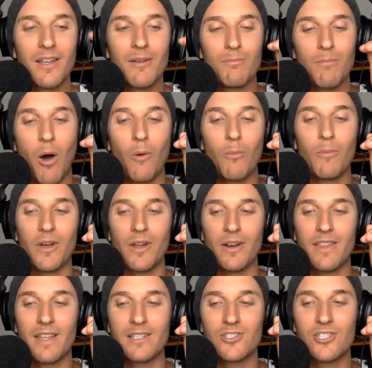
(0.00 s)

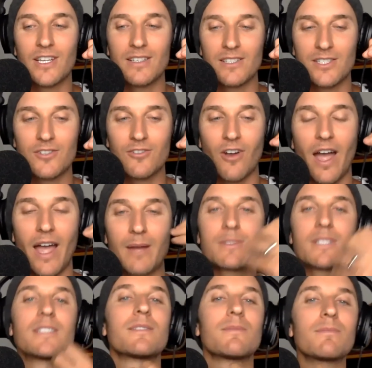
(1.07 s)
moment that she
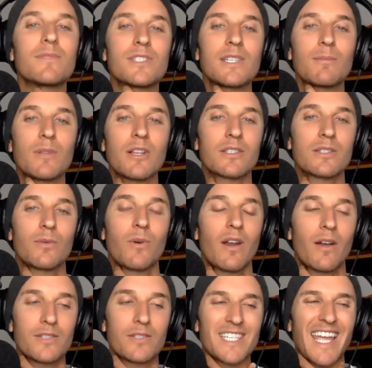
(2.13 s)
describes as similar to what
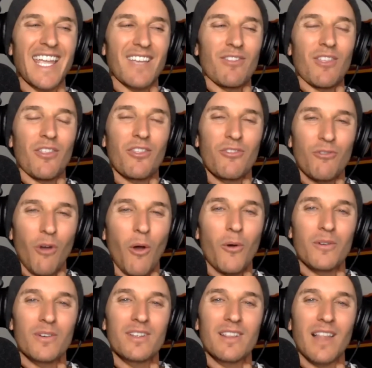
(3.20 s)
I was saying of the
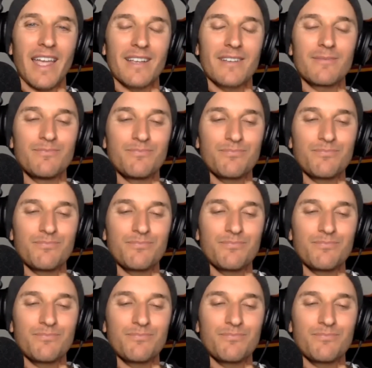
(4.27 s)
throat, like,